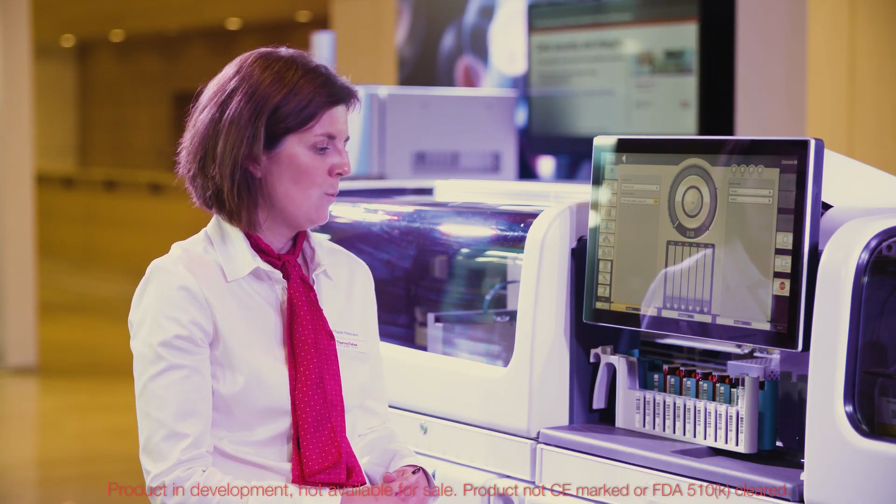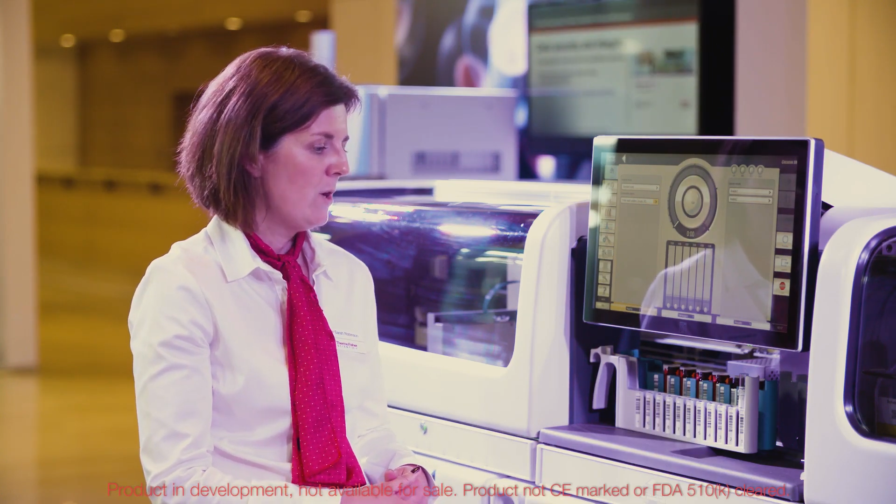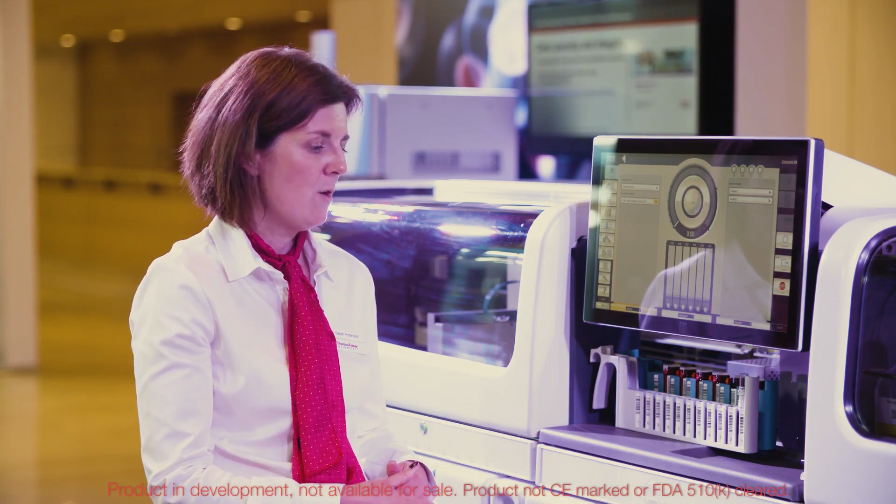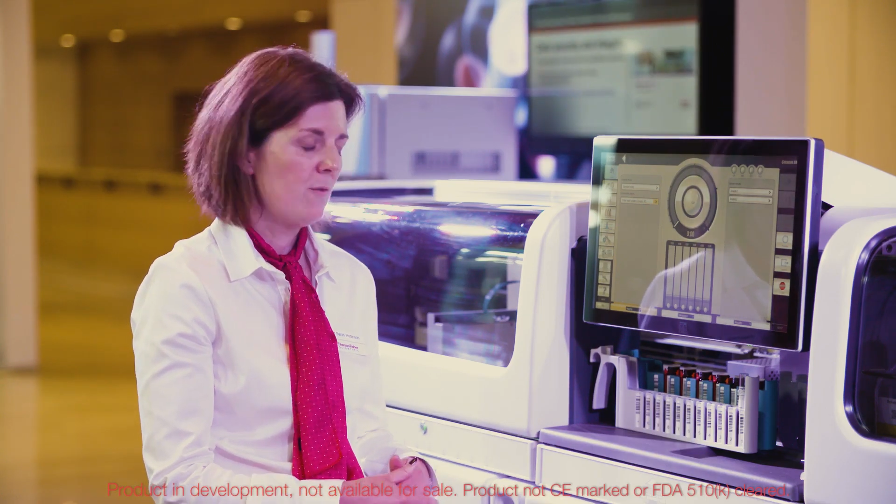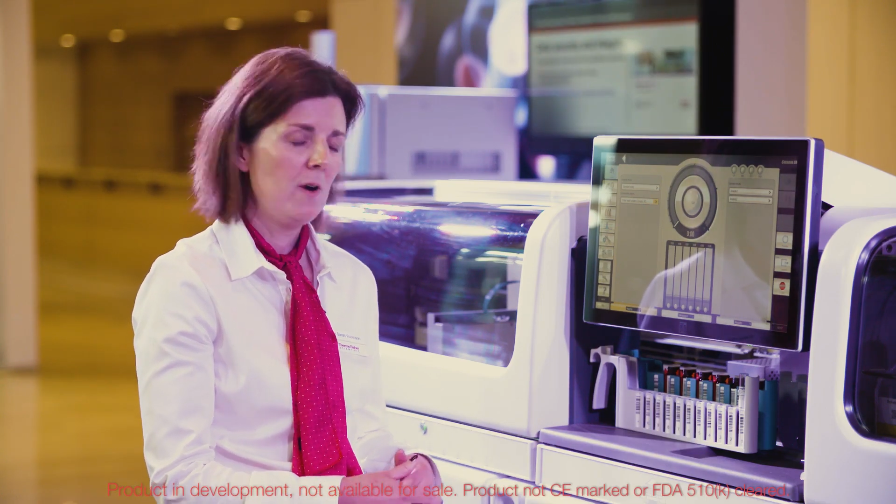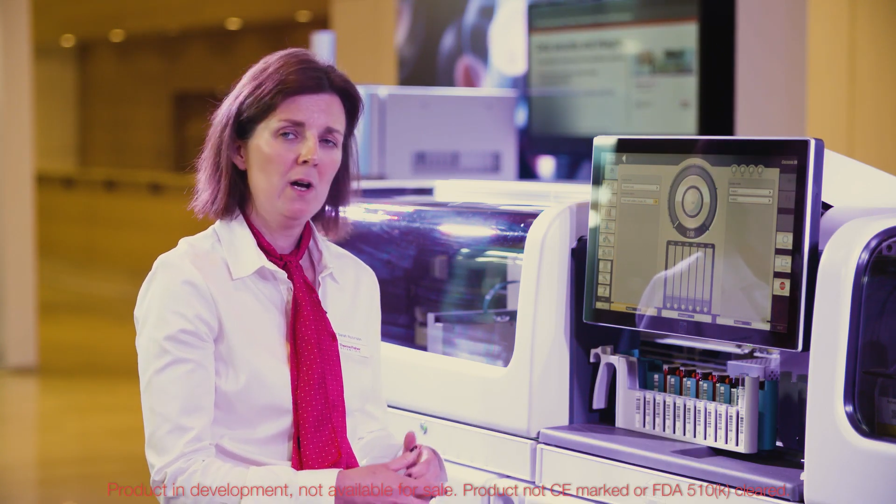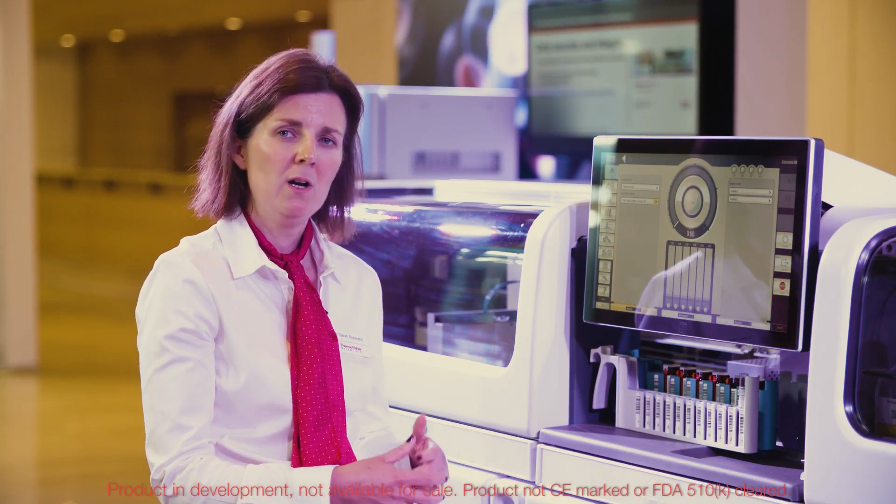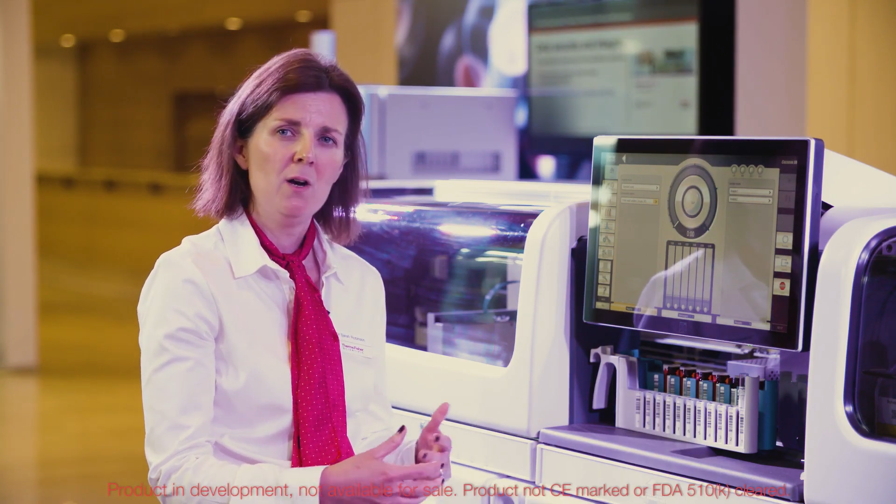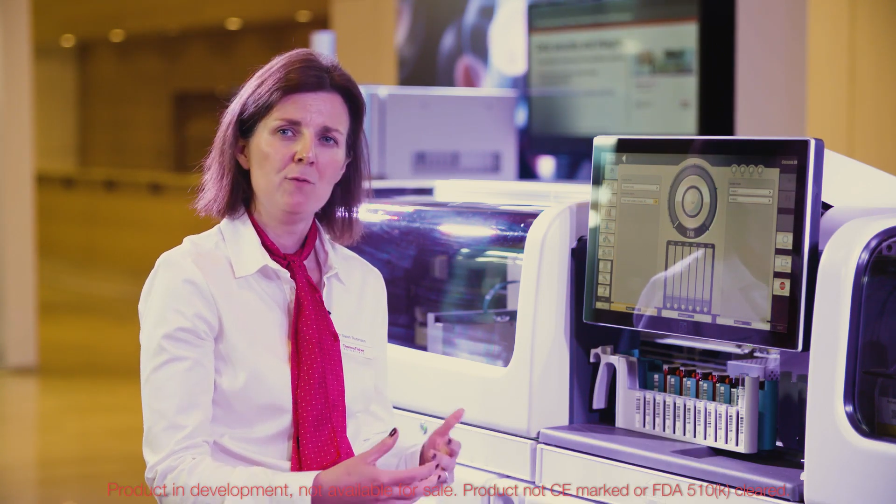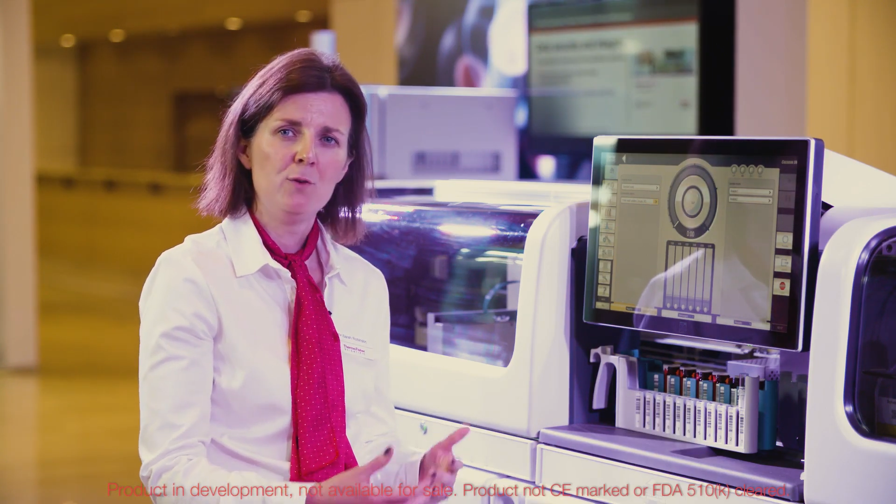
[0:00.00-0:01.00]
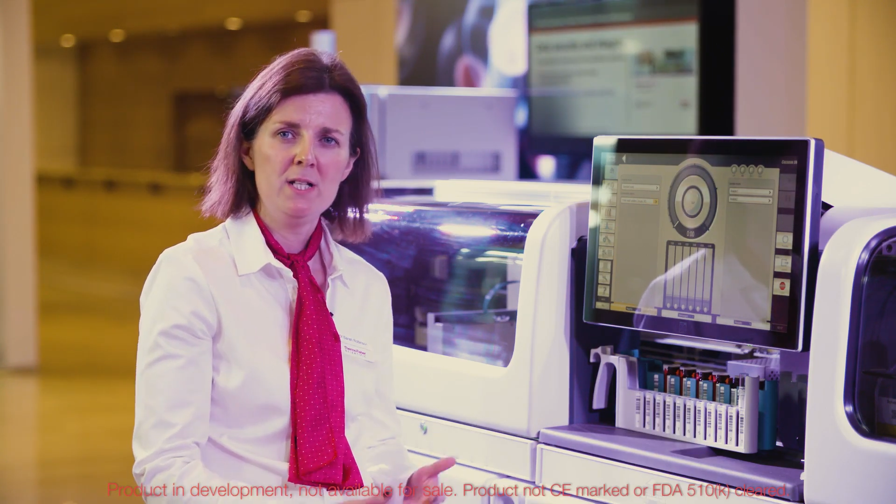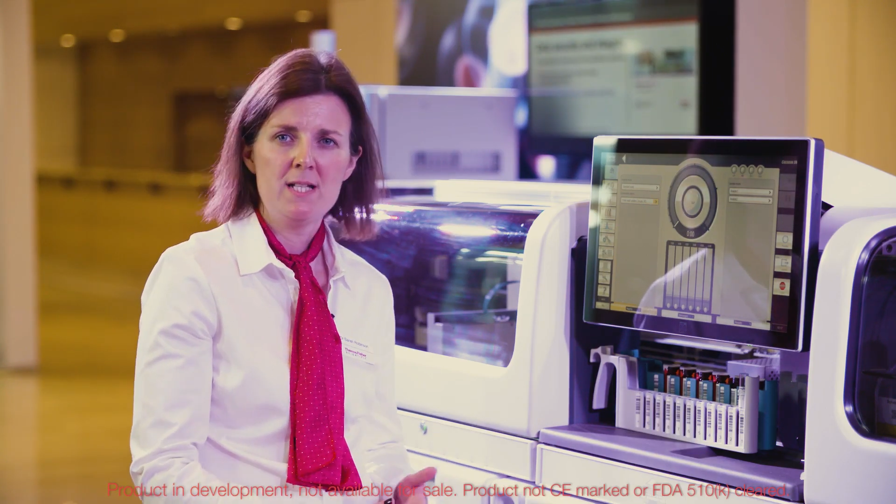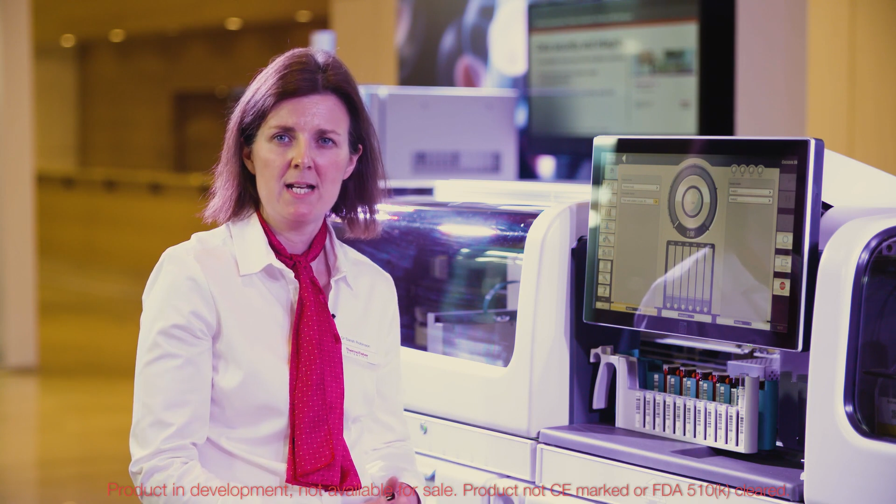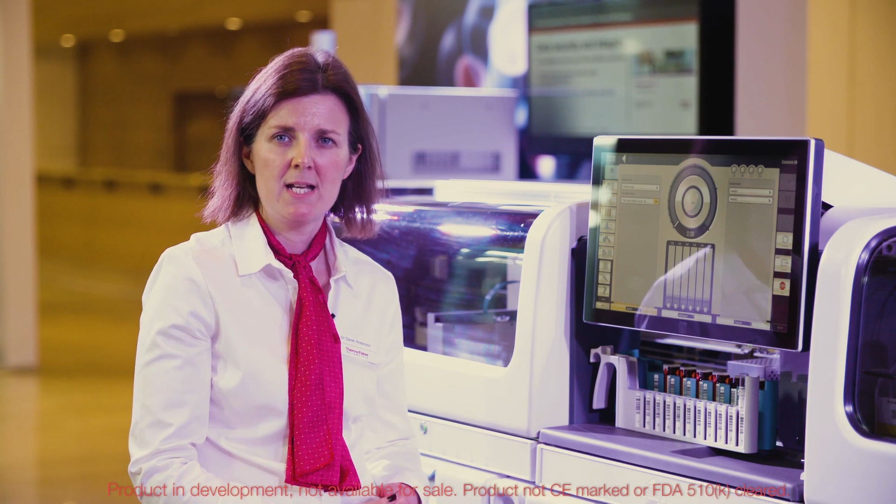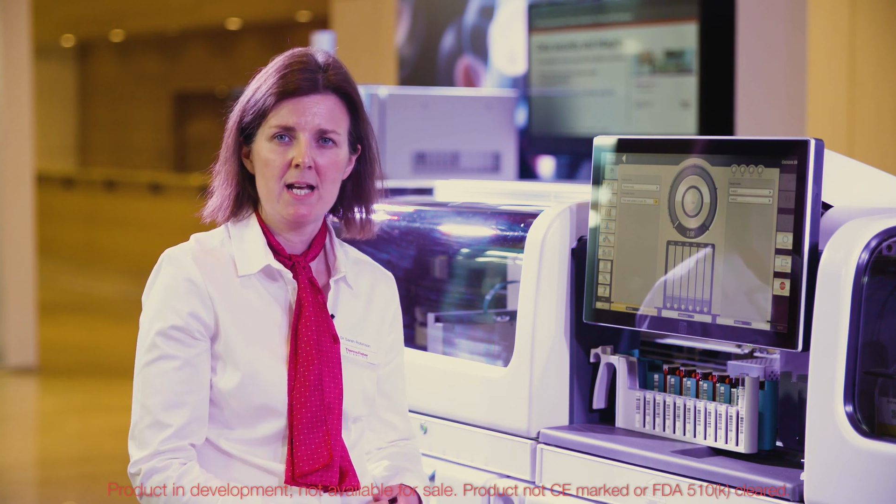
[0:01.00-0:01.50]
we offer a fully
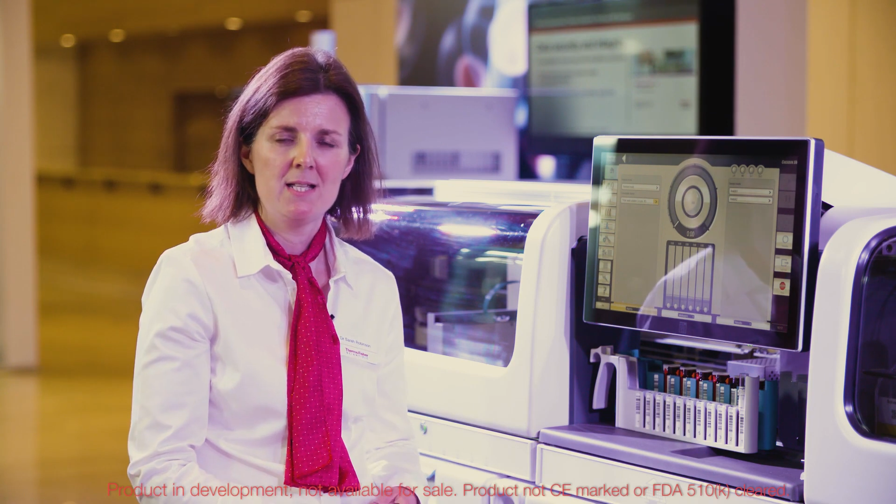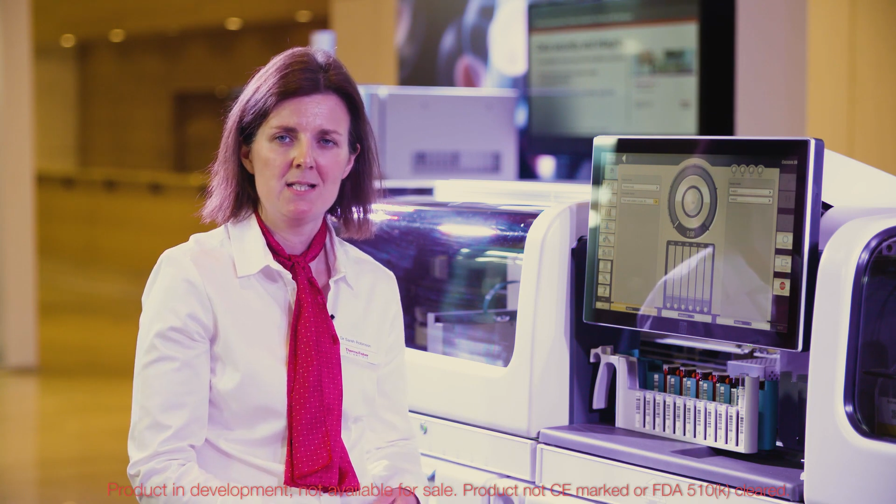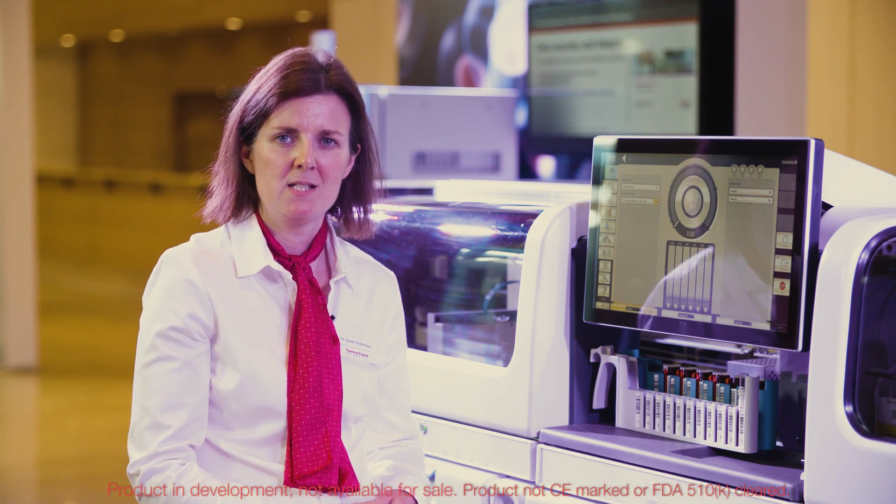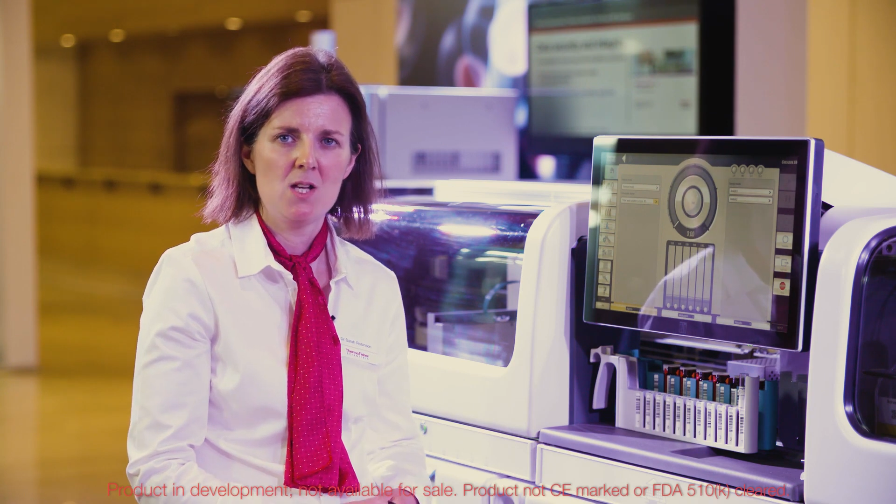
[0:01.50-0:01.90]
dedicated